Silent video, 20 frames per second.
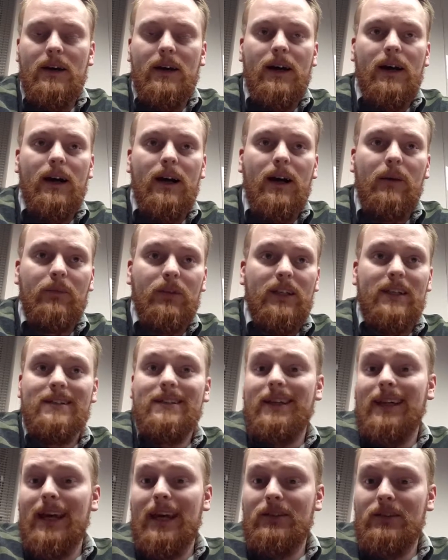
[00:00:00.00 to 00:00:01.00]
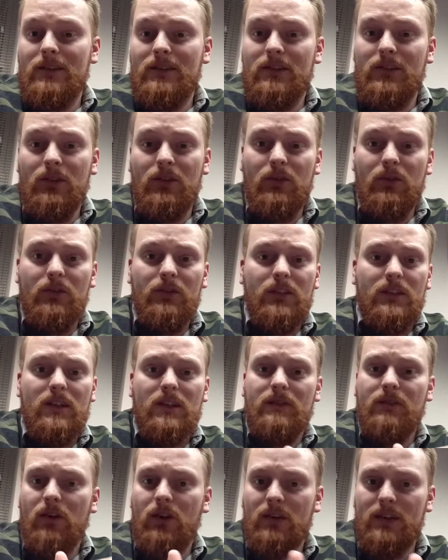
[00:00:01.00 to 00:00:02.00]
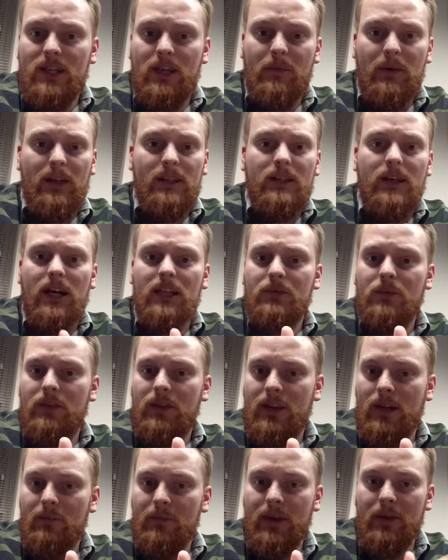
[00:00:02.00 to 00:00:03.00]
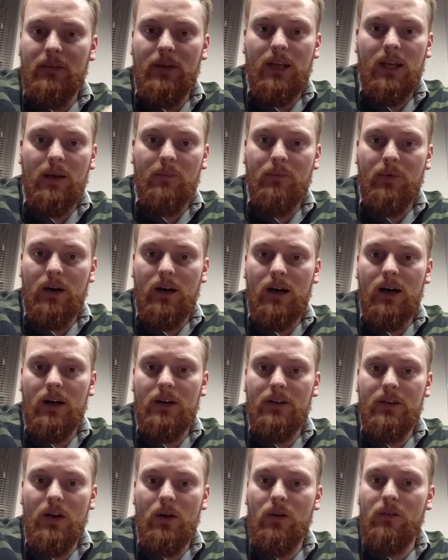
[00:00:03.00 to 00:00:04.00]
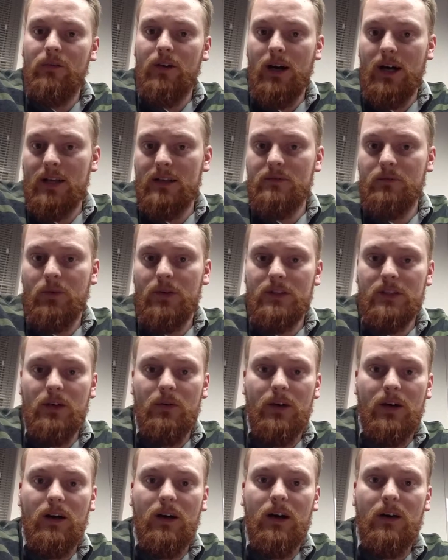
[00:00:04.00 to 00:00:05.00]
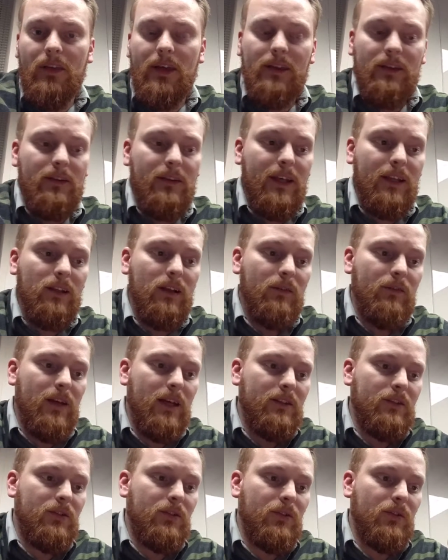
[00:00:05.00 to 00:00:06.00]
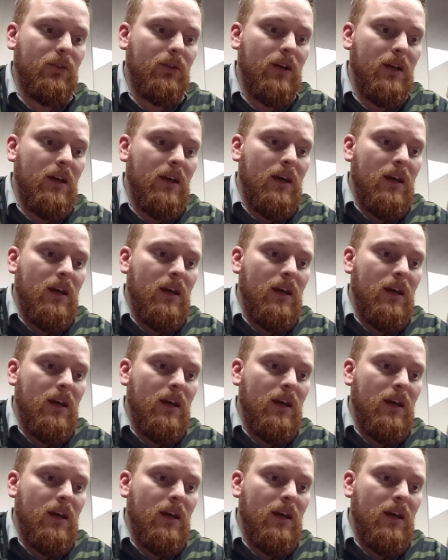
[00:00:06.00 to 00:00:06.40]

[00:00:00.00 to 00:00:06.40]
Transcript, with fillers: Um, listing agents too, just as far as keeping in touch with them, them getting uh, notified as what's going on. They they love that too.